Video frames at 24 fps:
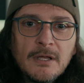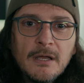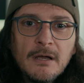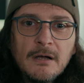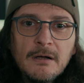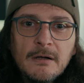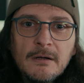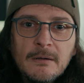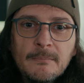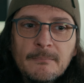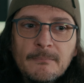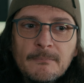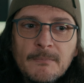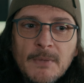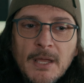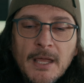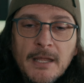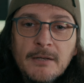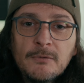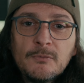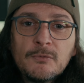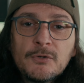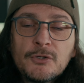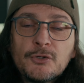
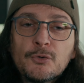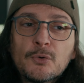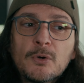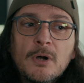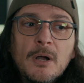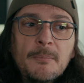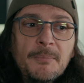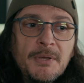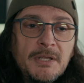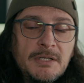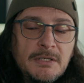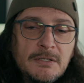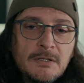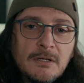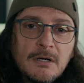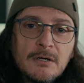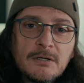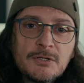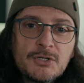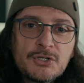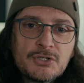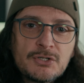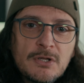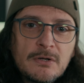and your opinion
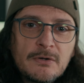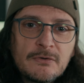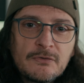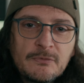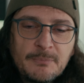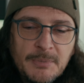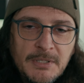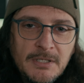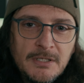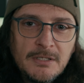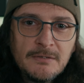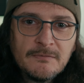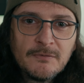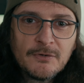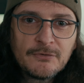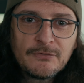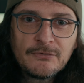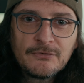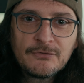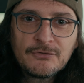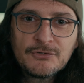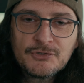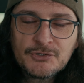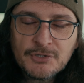on shutter speed
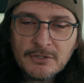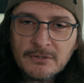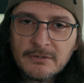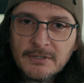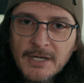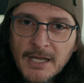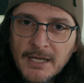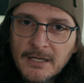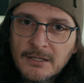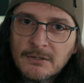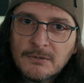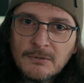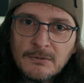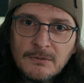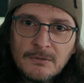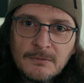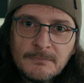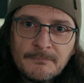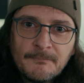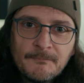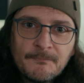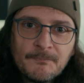versus shutter angle.